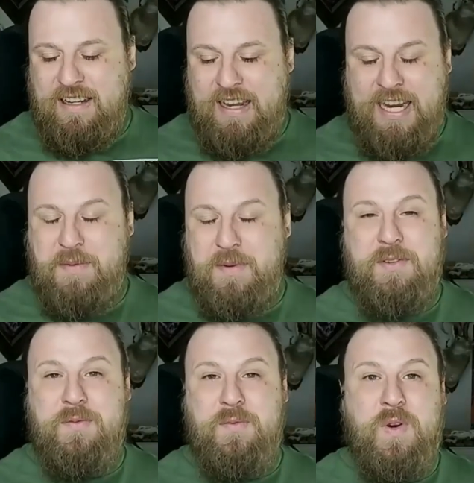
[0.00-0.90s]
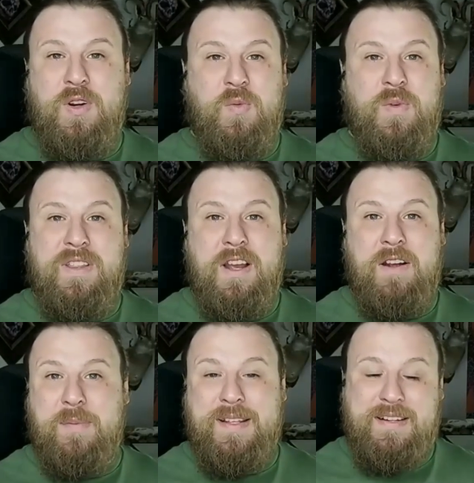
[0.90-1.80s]
Anyone who's worked with the
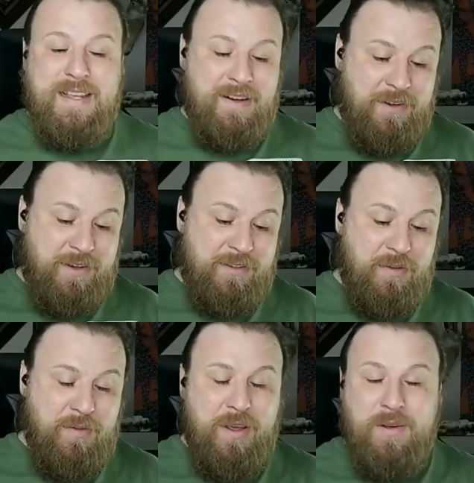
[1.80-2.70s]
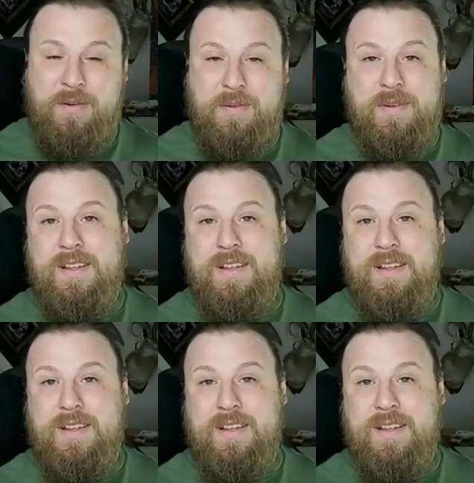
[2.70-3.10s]
government at all, you know,